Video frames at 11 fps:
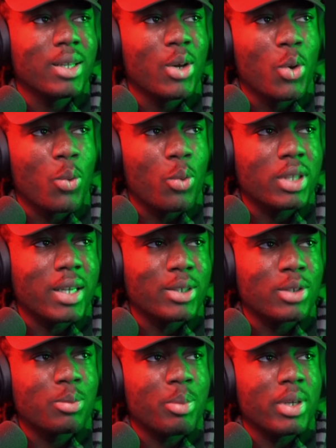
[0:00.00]
what I
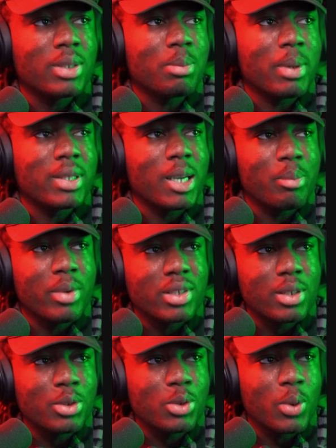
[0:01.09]
just spent my time
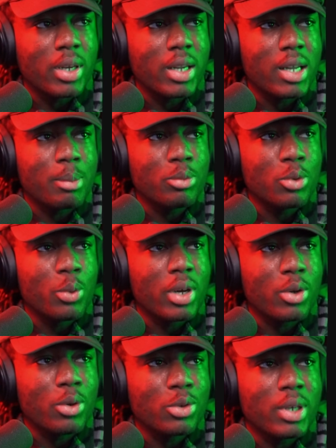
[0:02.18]
listening to, and I am nowhere
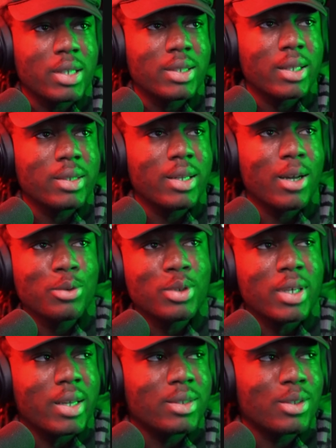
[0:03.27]
close to understanding how to
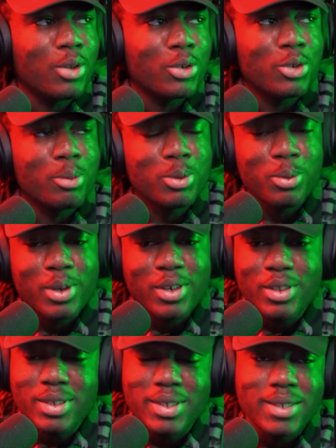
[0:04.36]
get log drum to work
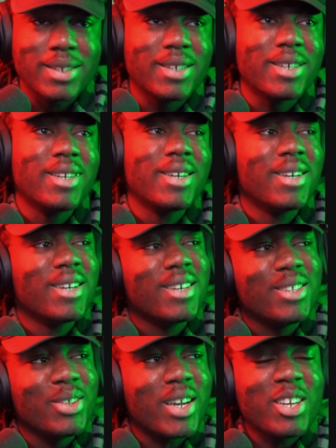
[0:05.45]
on Logic.
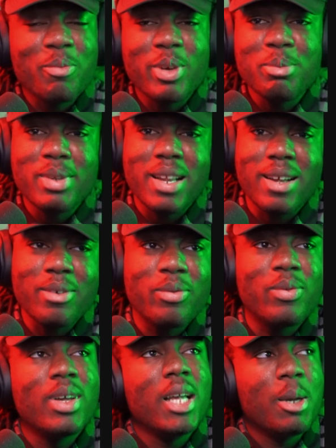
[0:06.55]
You know, it kind of made me laugh,
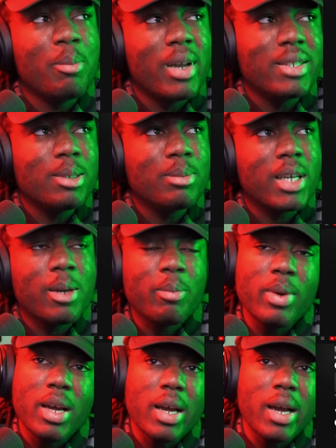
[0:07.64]
but at the same time
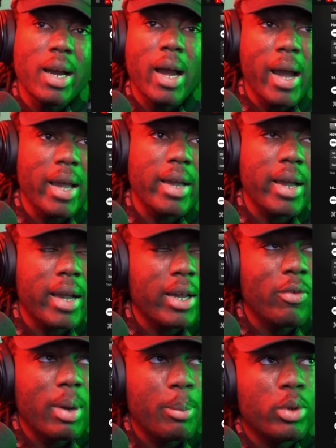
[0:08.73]
I kind
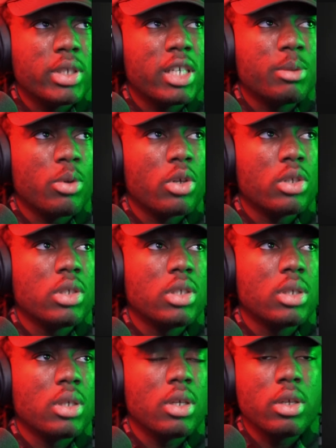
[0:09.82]
of apologize because,
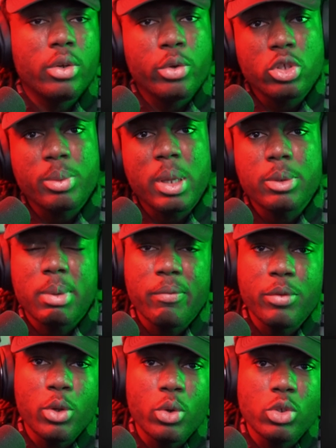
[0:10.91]
you know, sometimes when
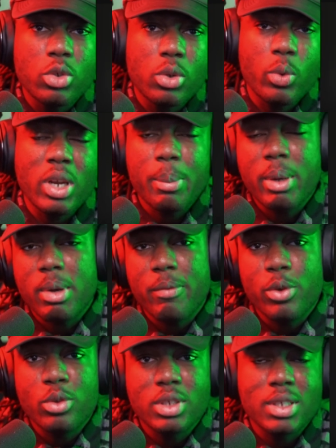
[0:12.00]
I make my
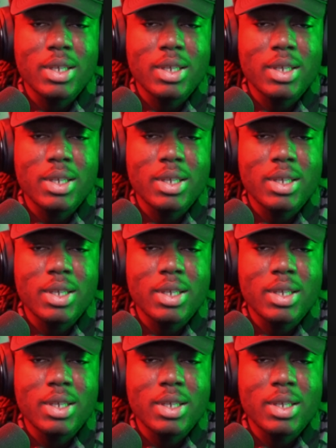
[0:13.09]
videos,